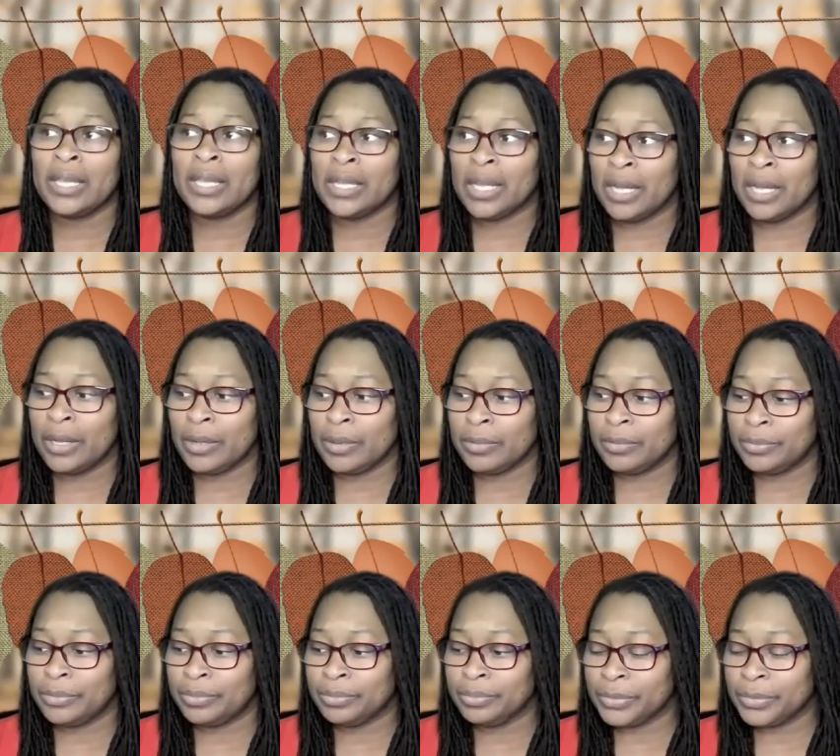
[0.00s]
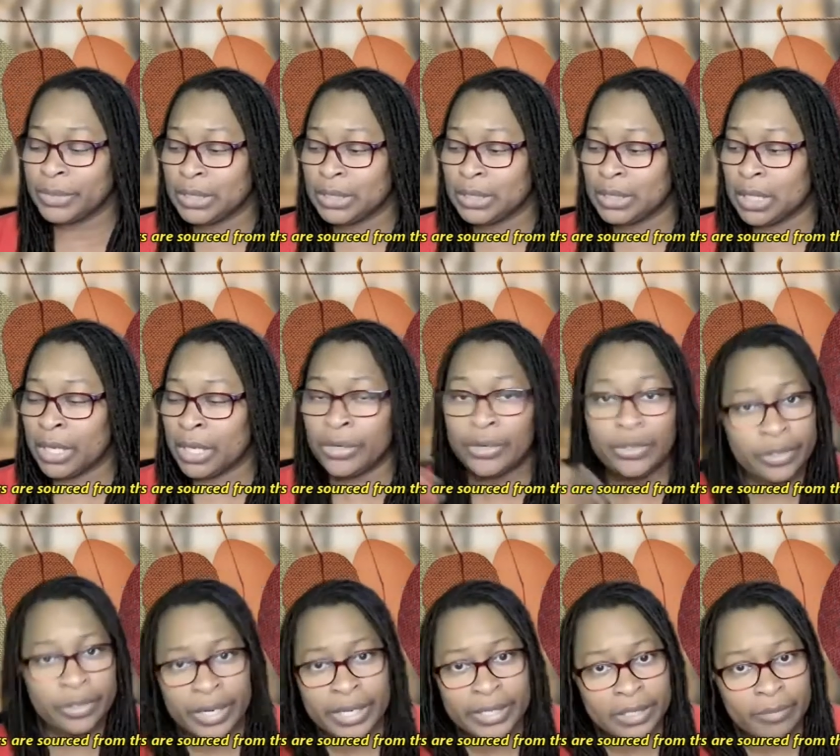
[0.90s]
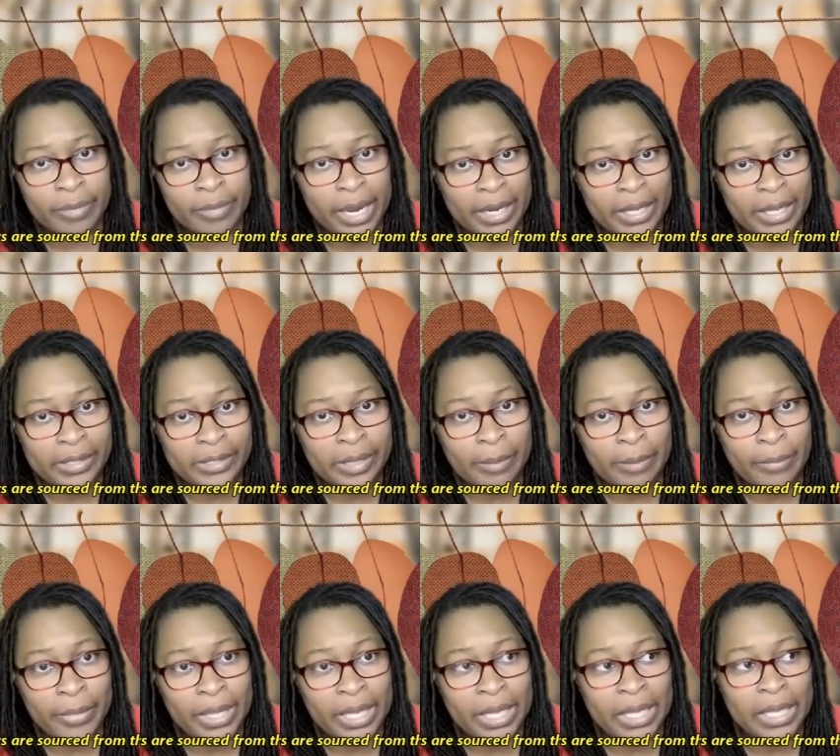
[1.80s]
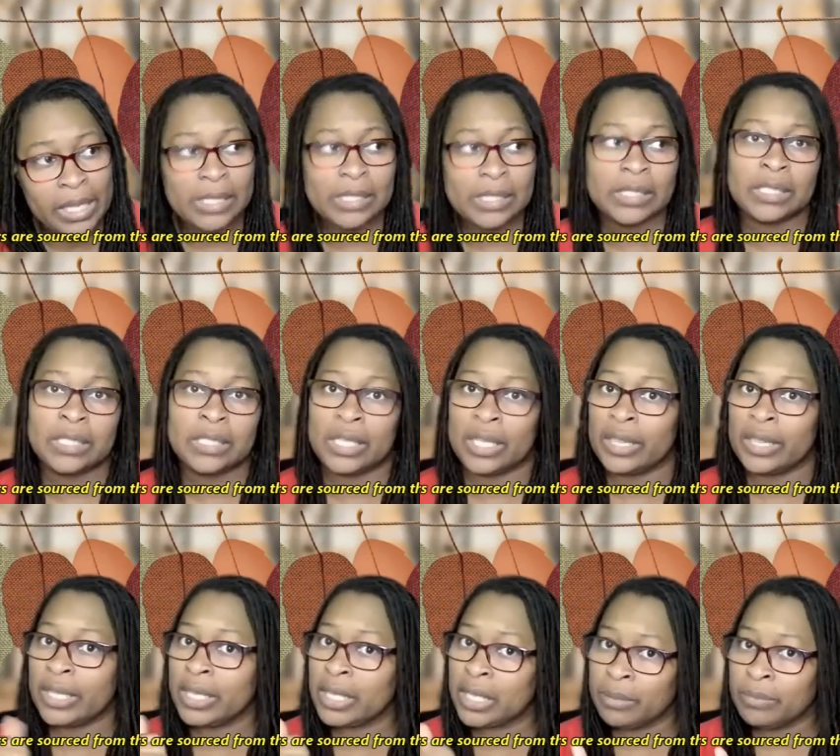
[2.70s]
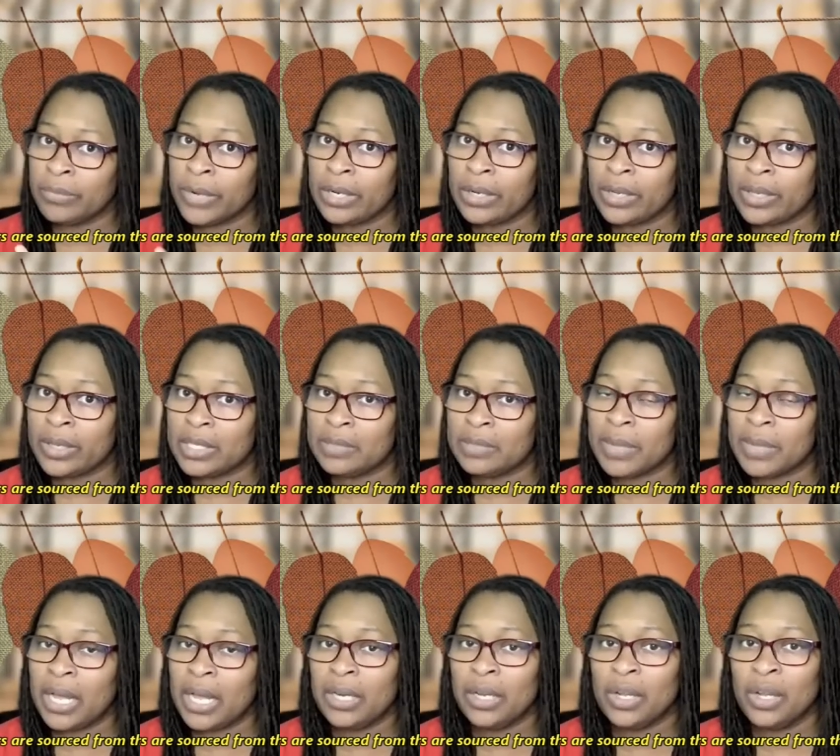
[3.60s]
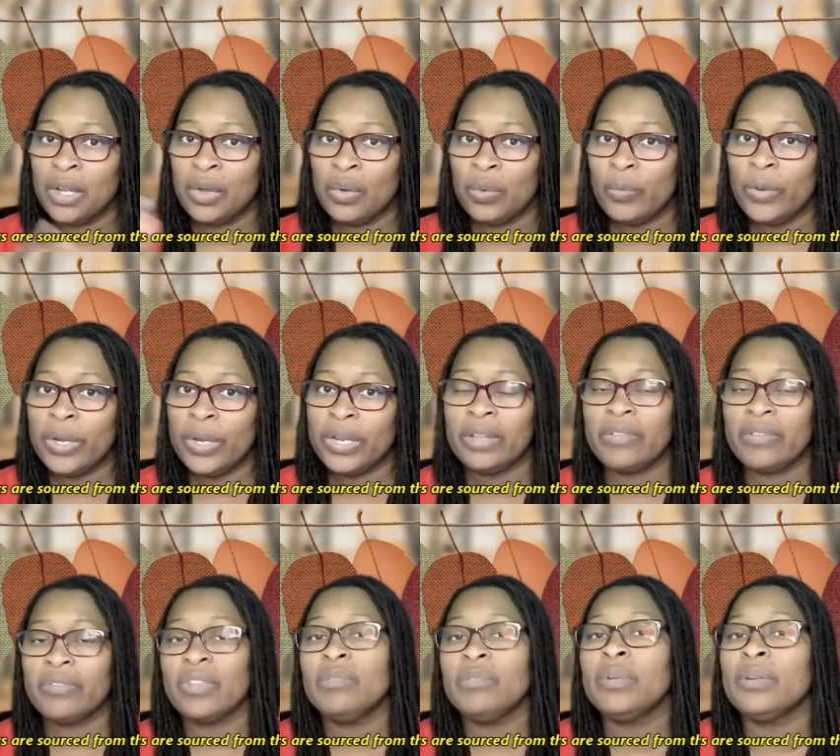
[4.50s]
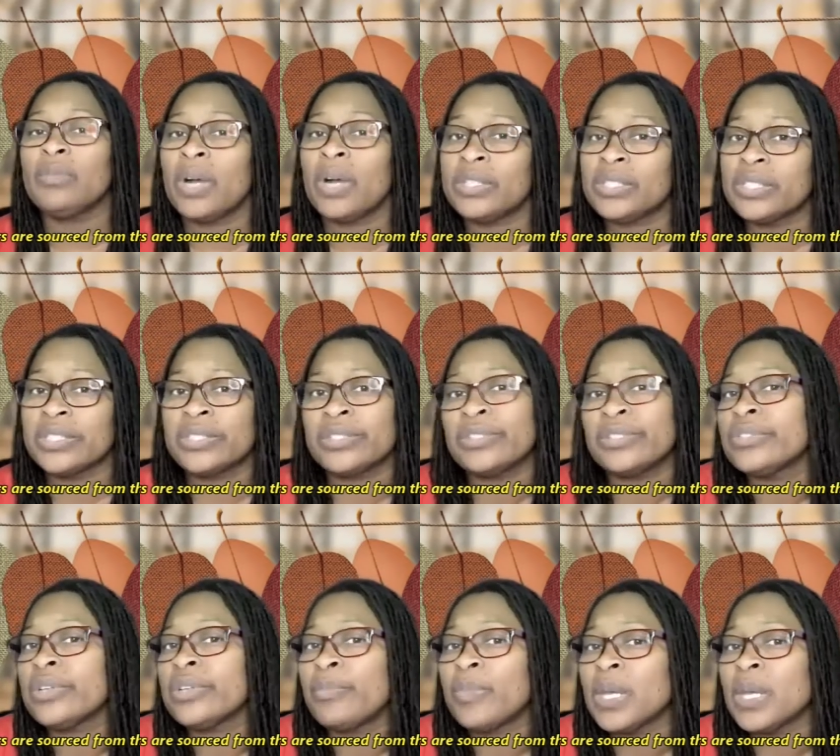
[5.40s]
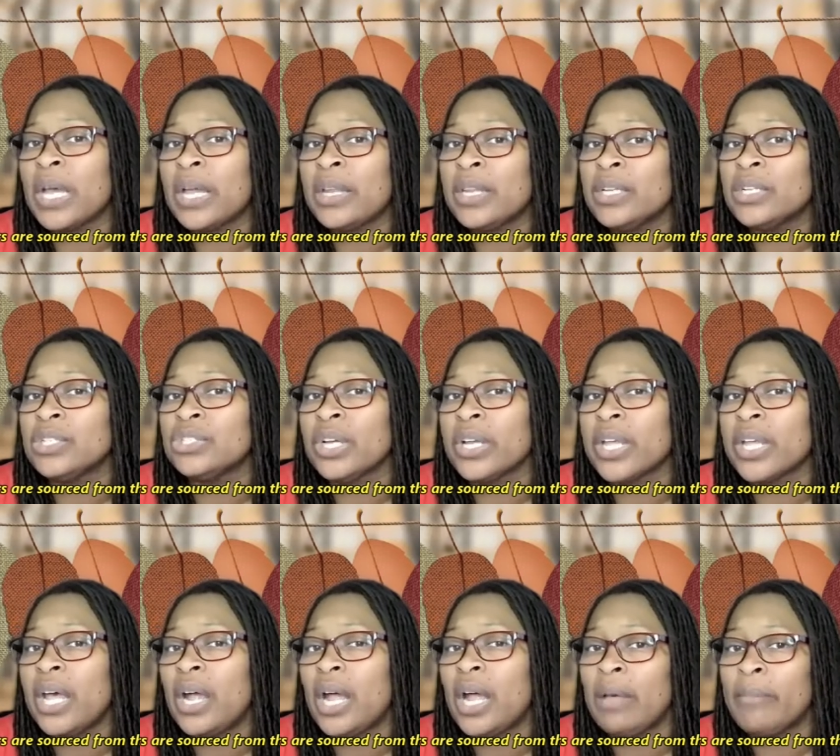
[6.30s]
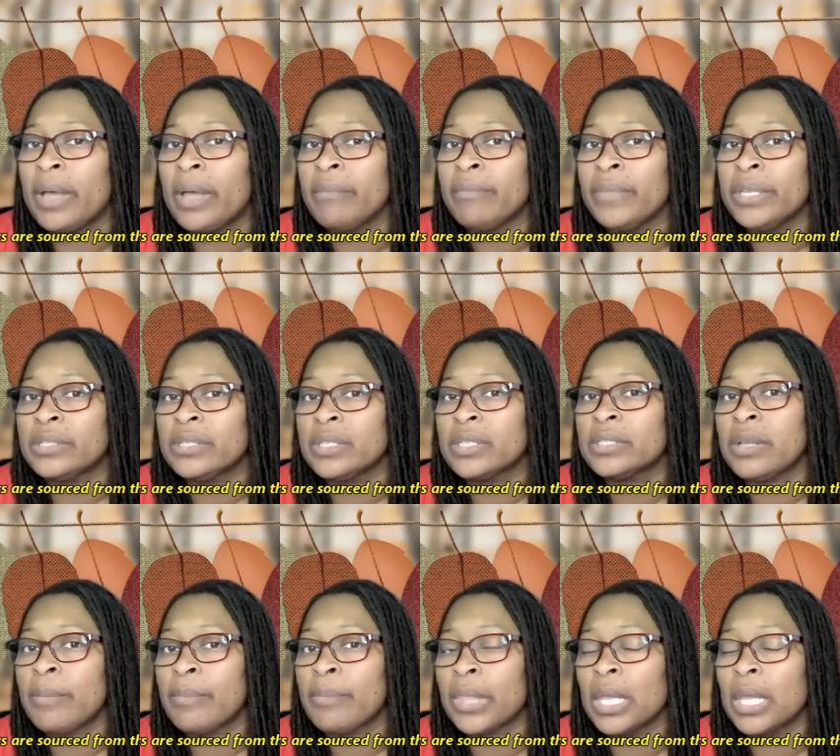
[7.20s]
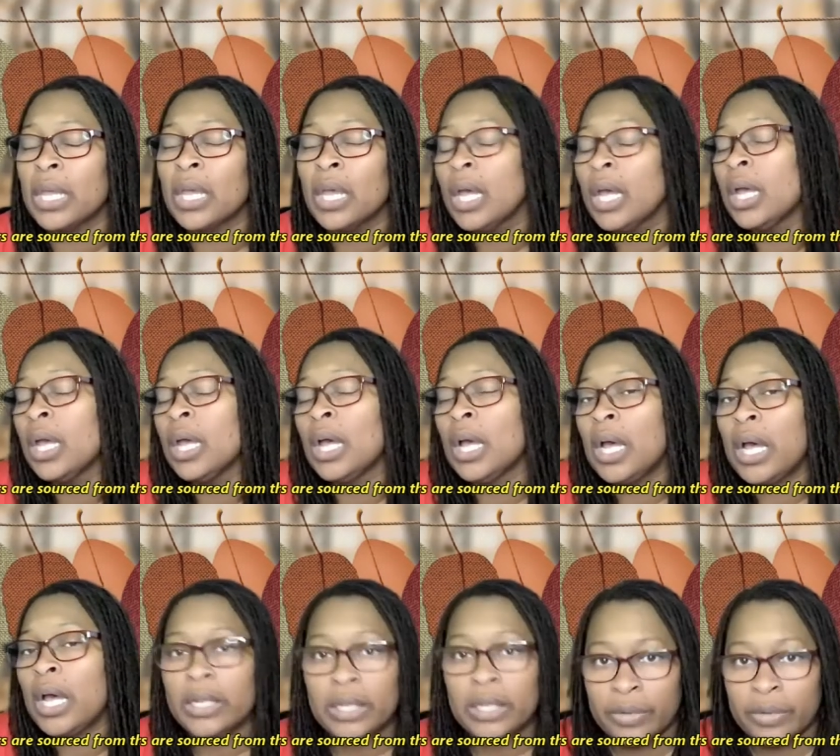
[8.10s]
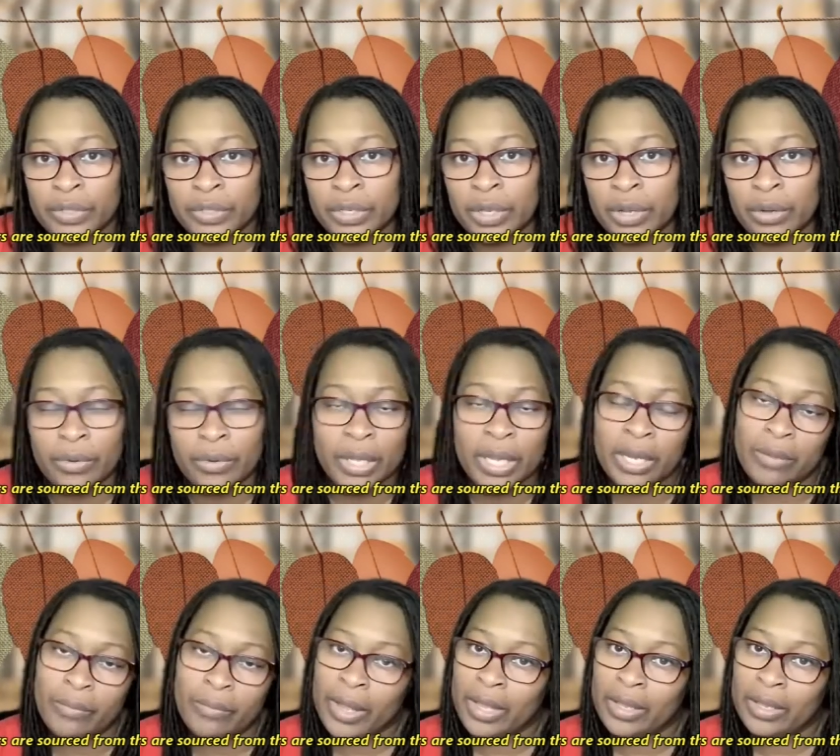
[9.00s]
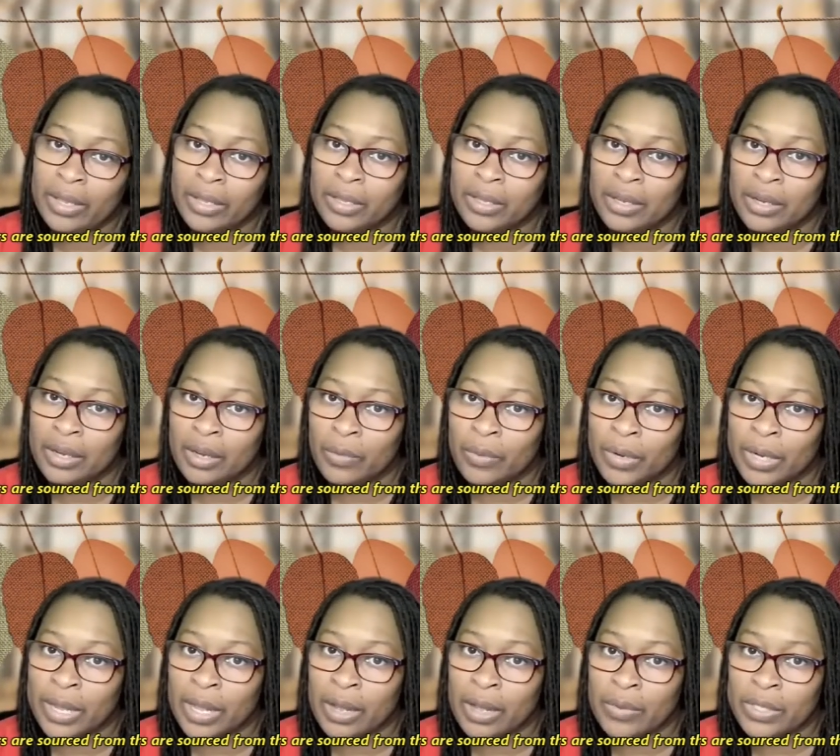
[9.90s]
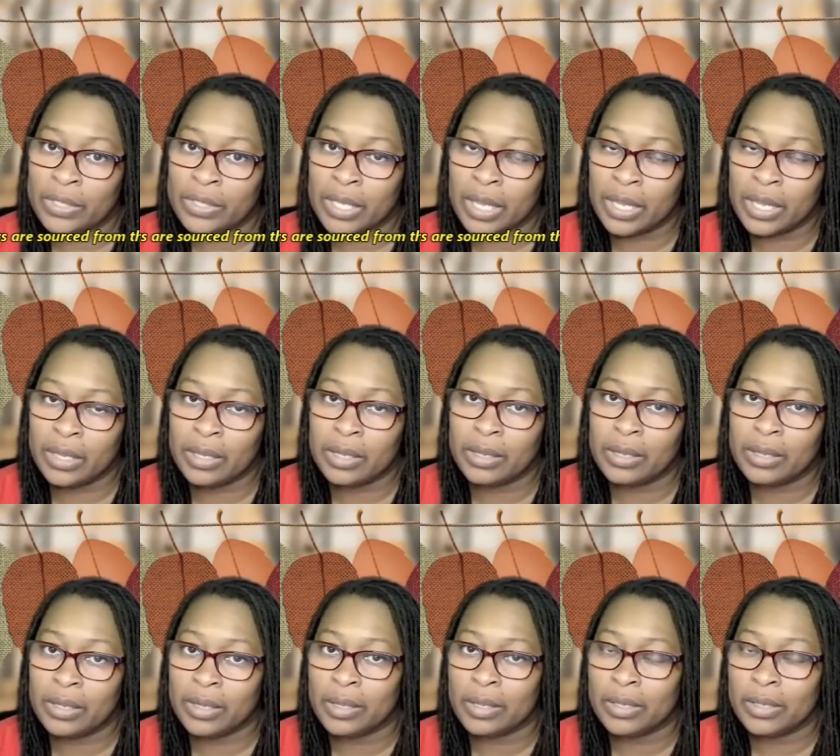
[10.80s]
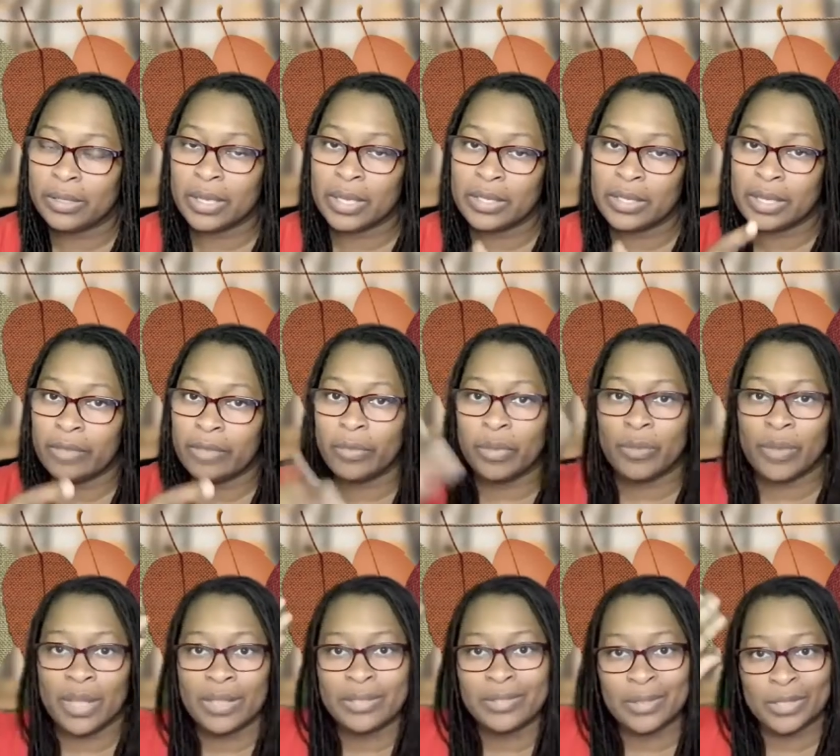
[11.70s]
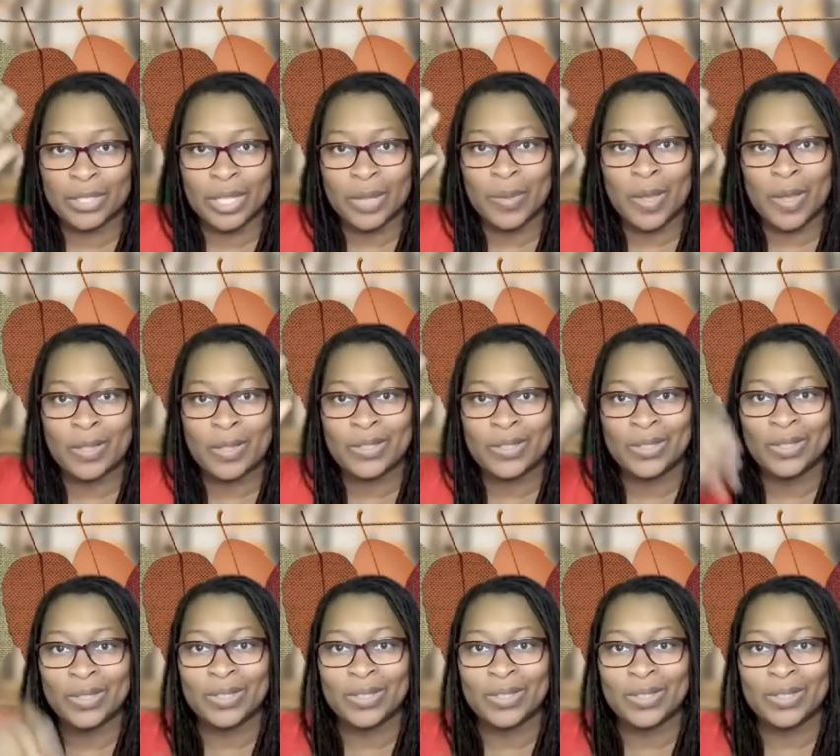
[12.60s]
um, underestimating some things? Do you think I'm right on the spot? What have you been watching? Is there something I need to check out? Am I missing something? I'd love to know. Anyway, you know what I always say stay safe, be blessed. Next time, guys.